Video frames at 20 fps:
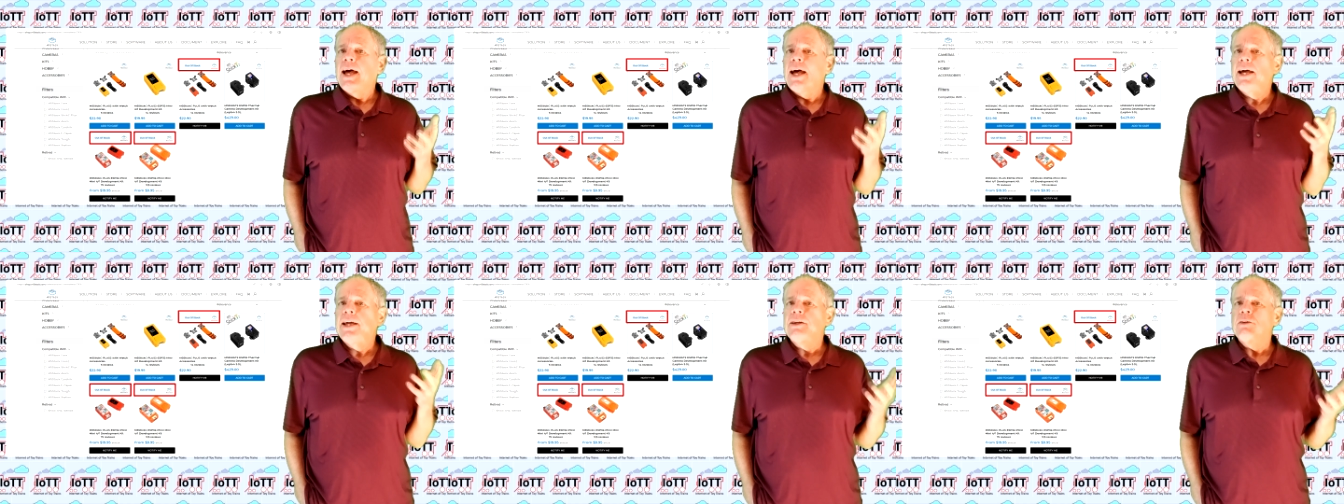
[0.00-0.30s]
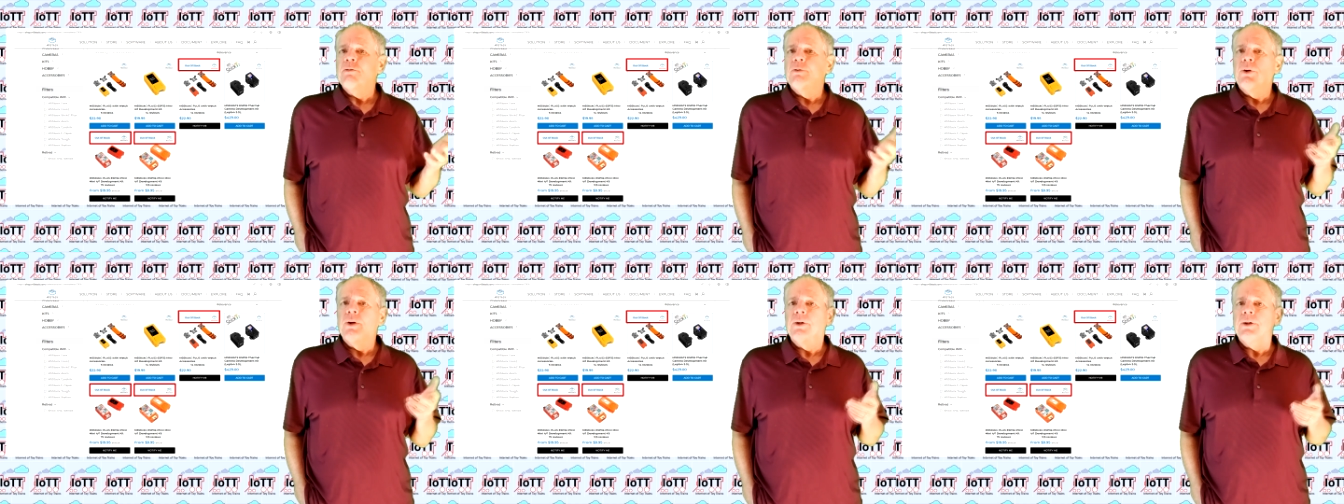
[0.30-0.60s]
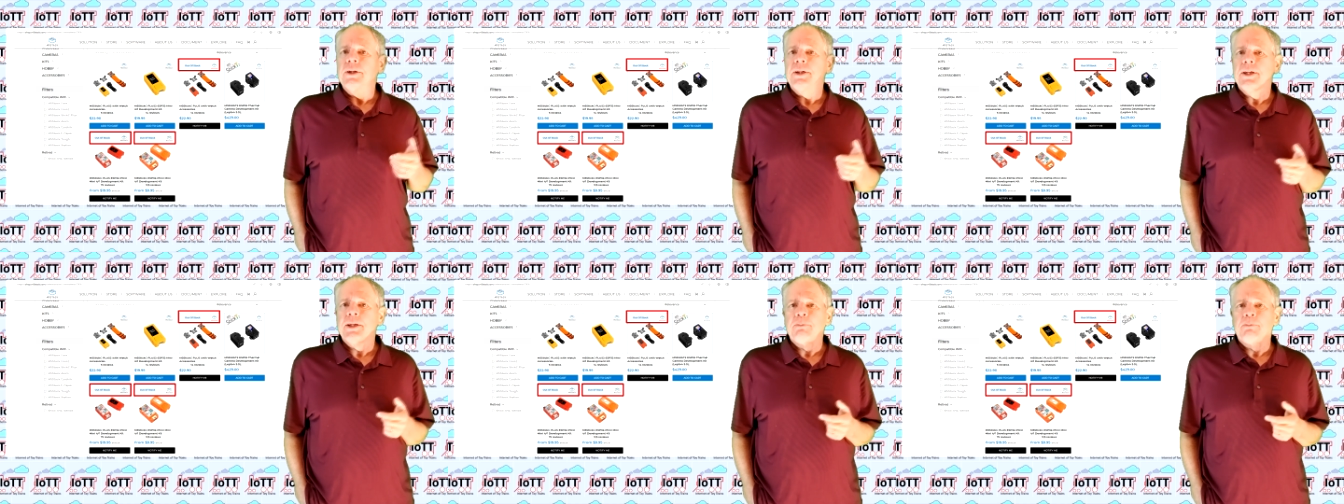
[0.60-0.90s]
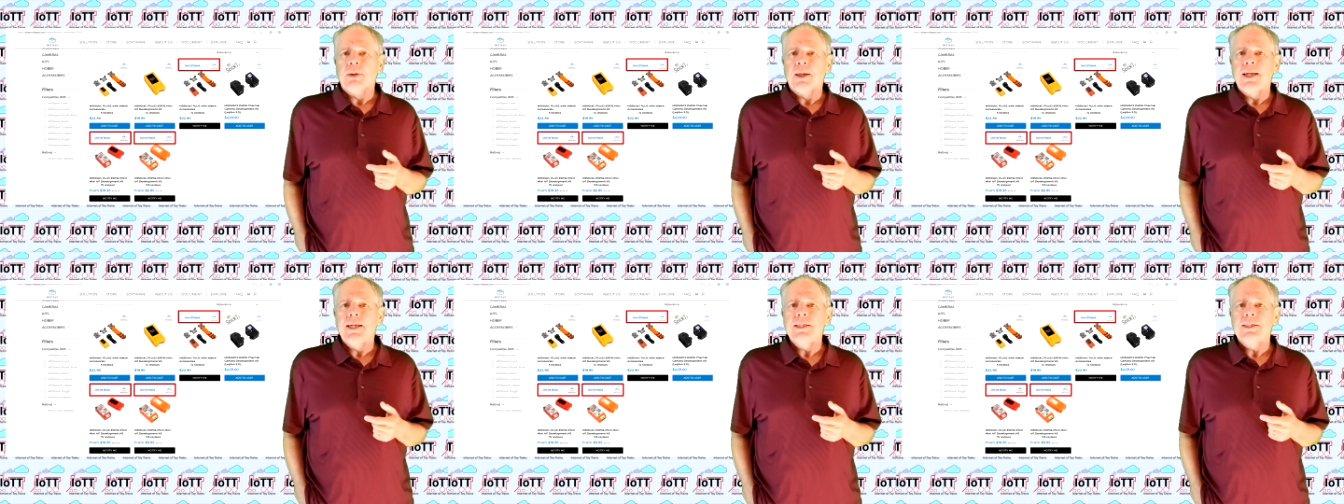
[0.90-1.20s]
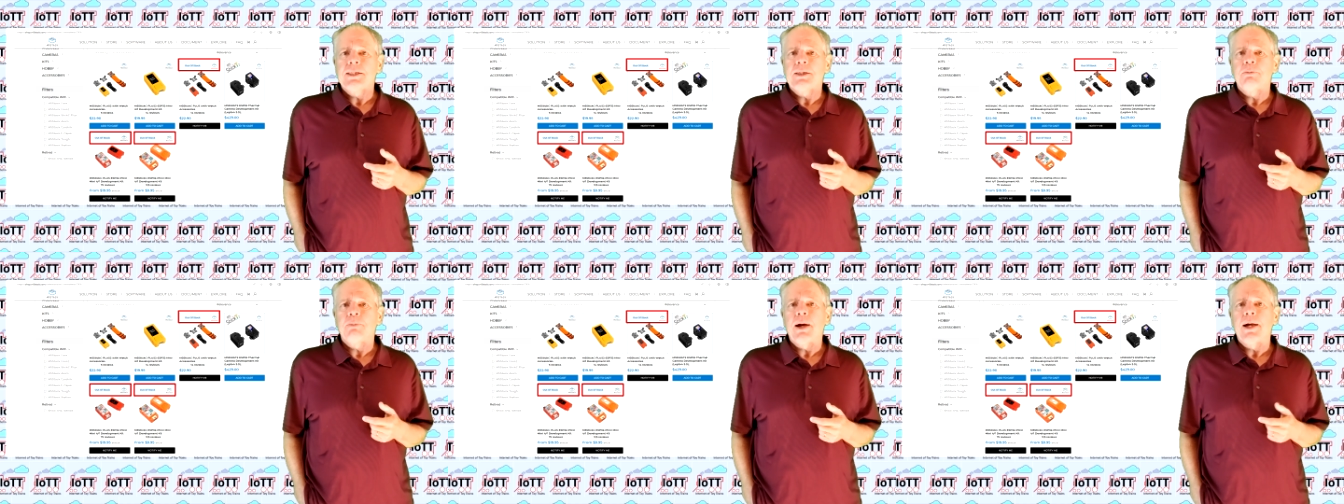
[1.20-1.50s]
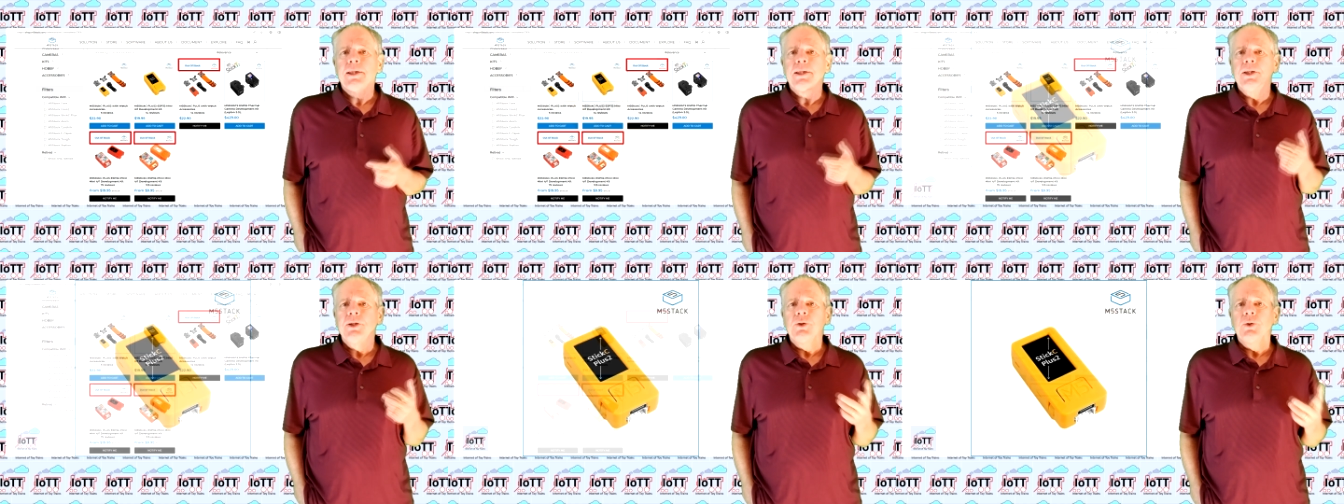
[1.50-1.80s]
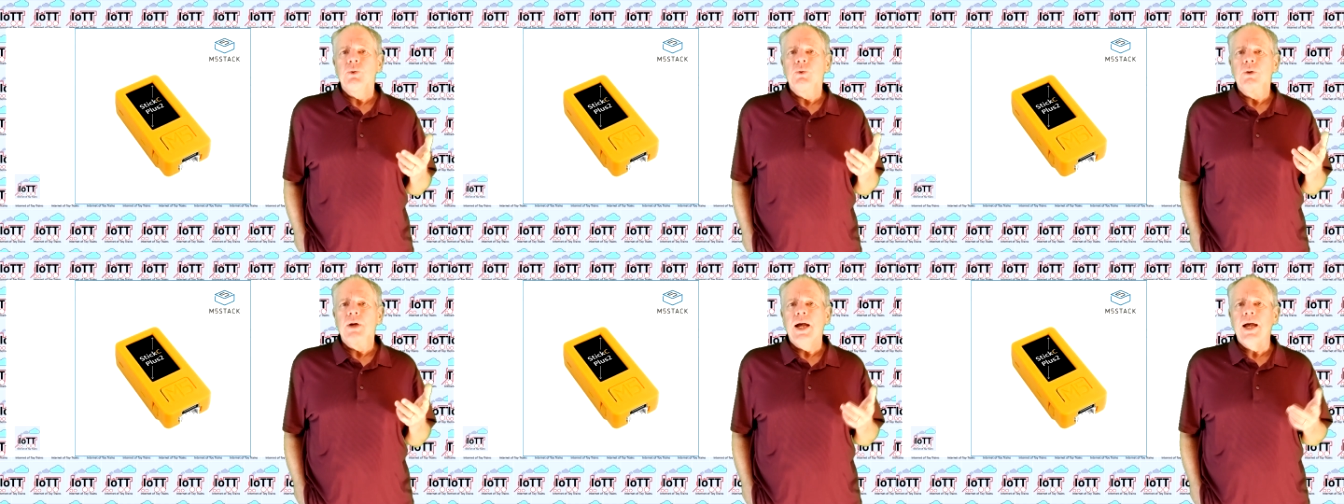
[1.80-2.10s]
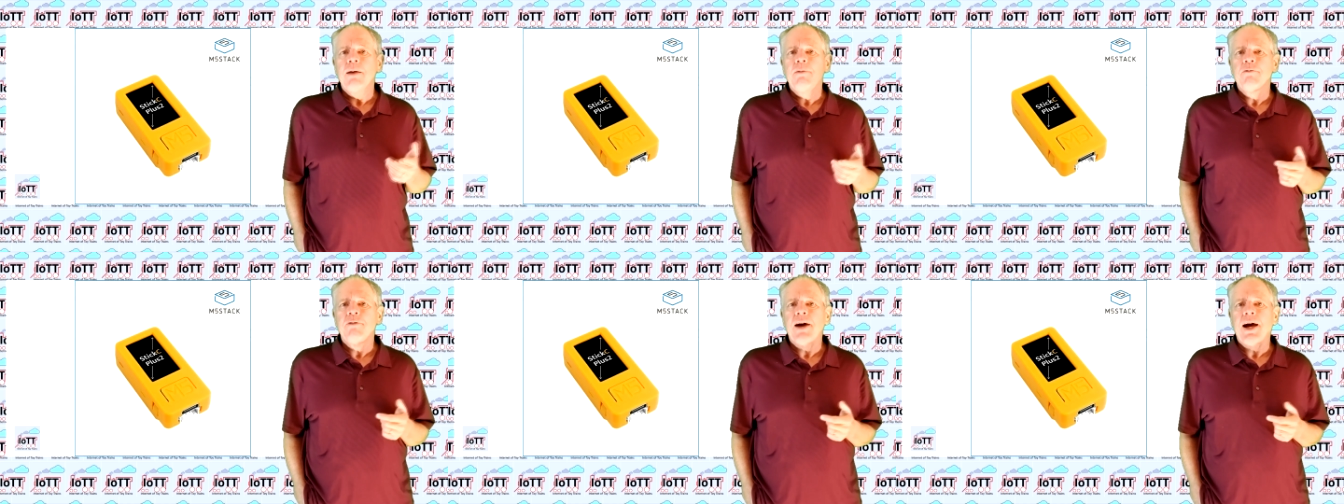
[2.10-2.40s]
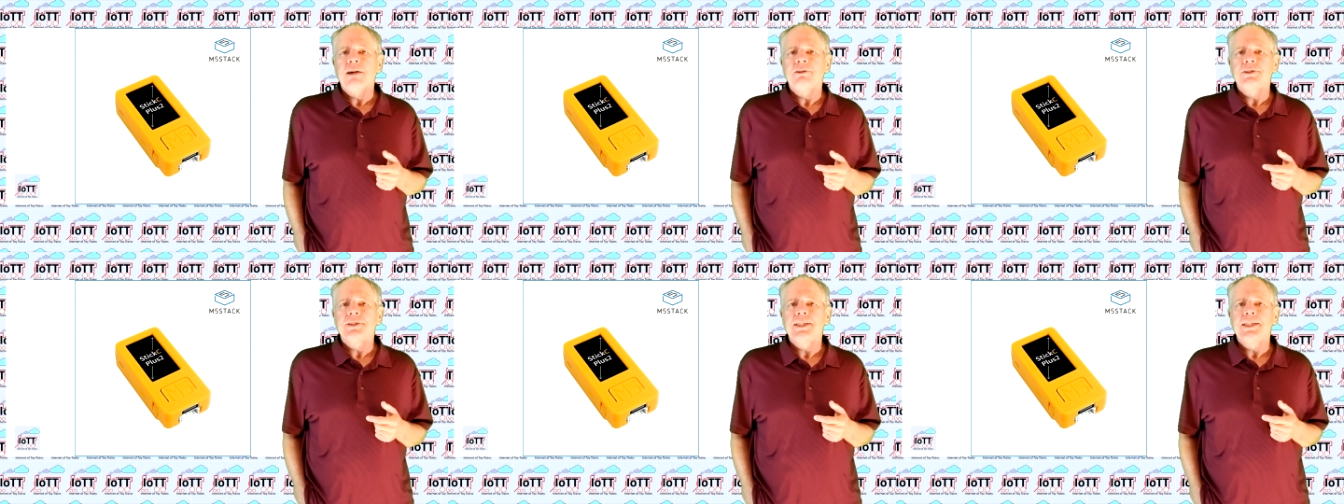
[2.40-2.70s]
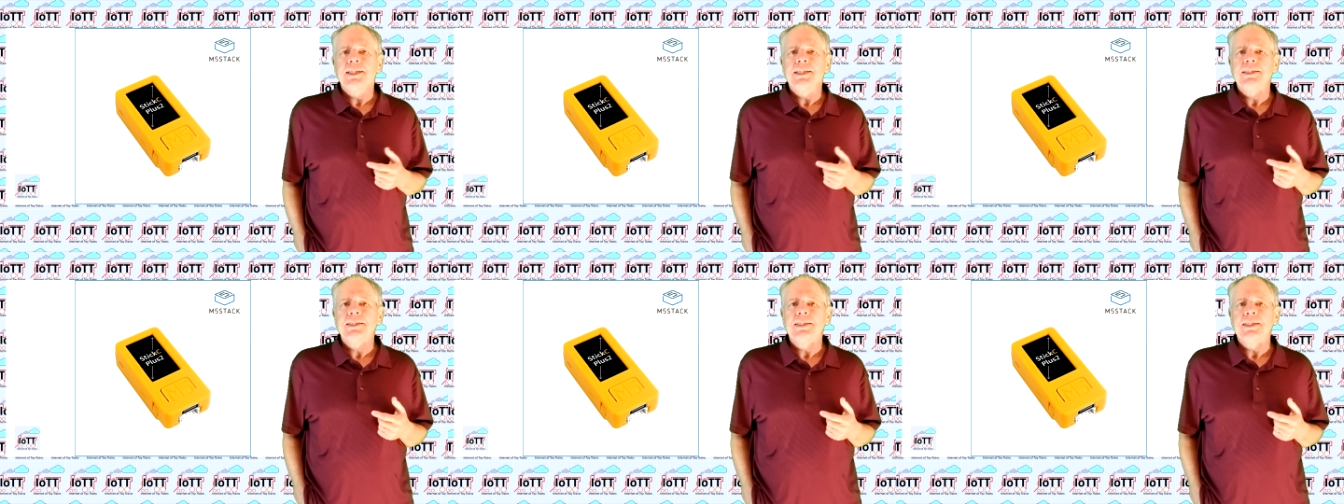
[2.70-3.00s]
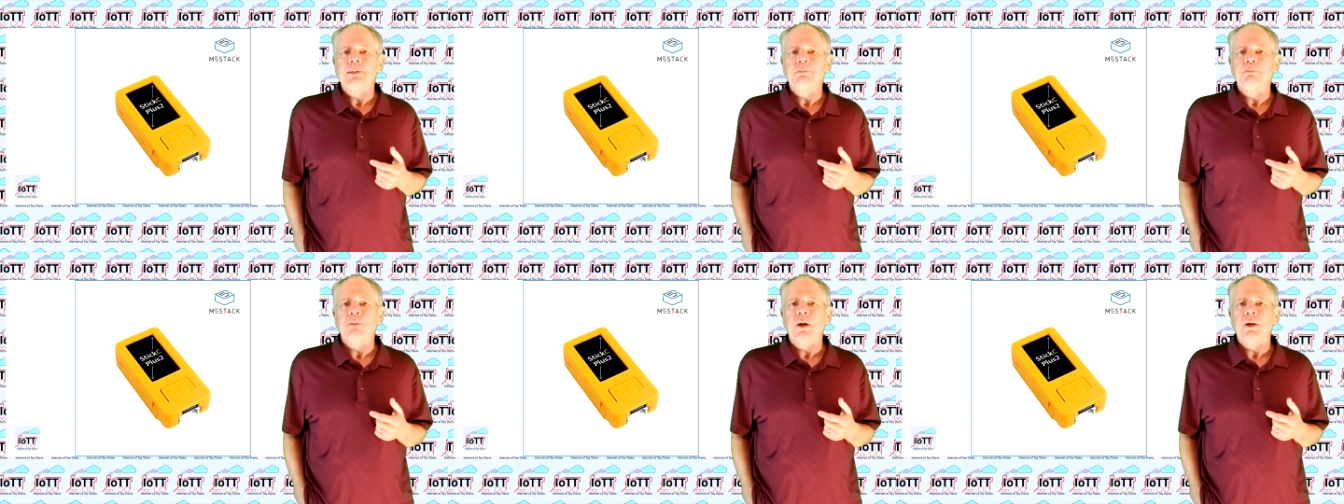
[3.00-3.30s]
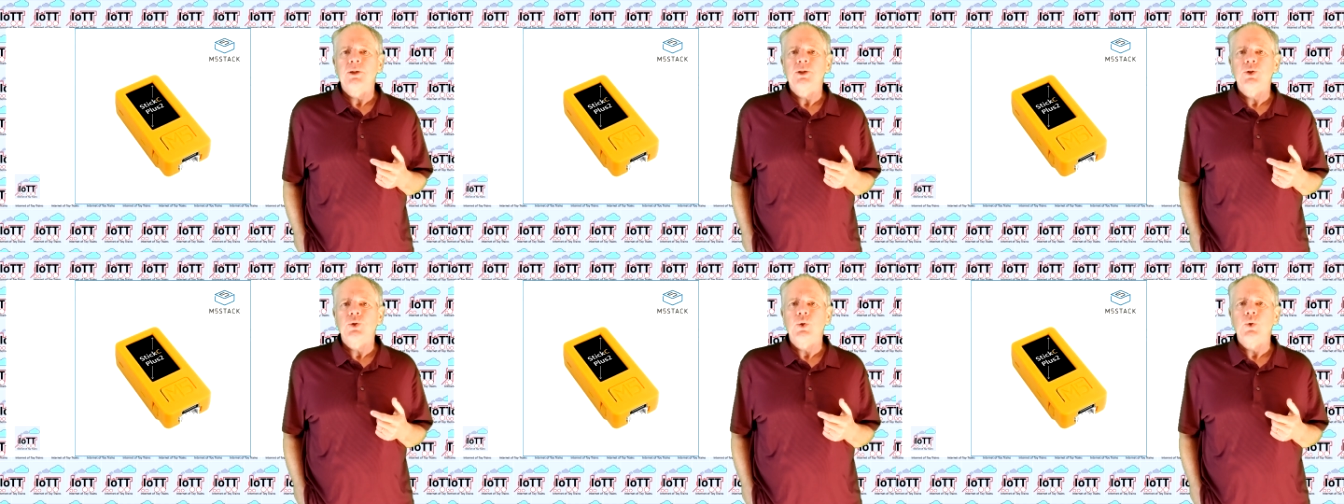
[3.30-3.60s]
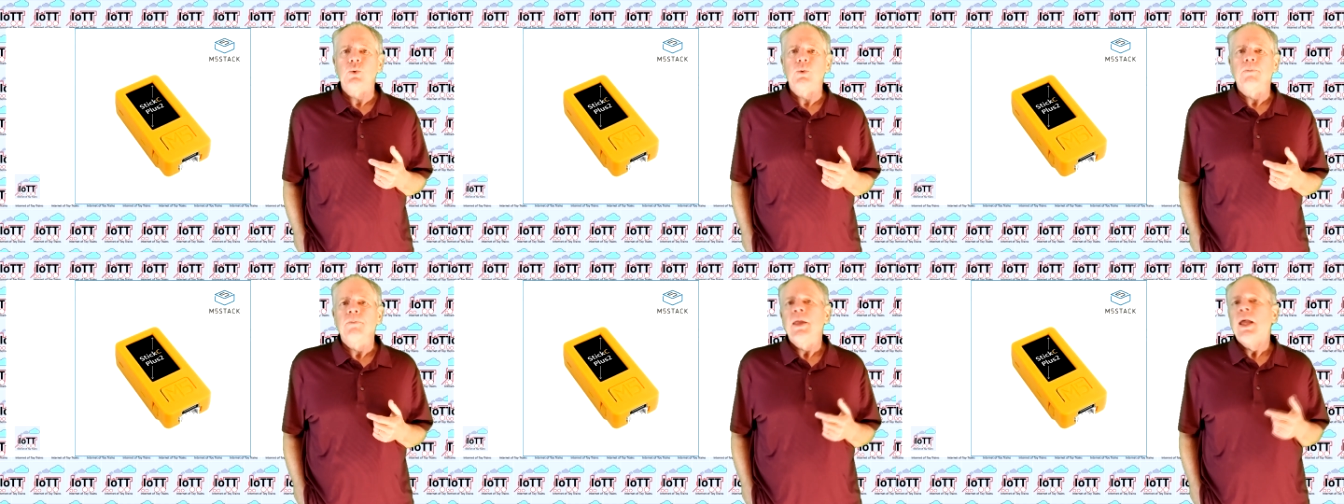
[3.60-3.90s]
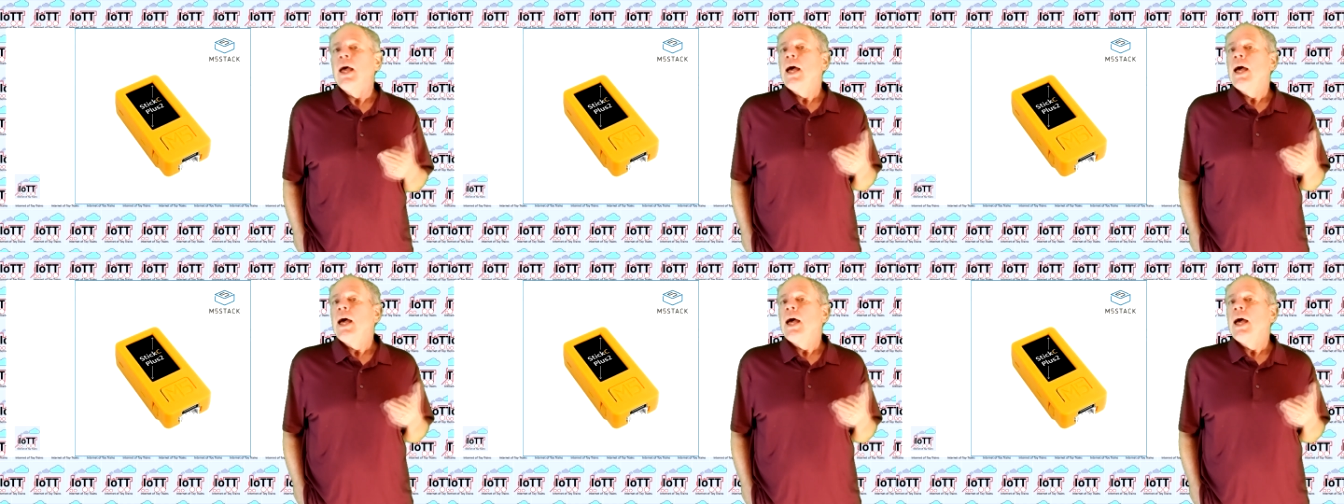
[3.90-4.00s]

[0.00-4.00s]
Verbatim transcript: and were replaced by the new M5 Stick C Plus 2.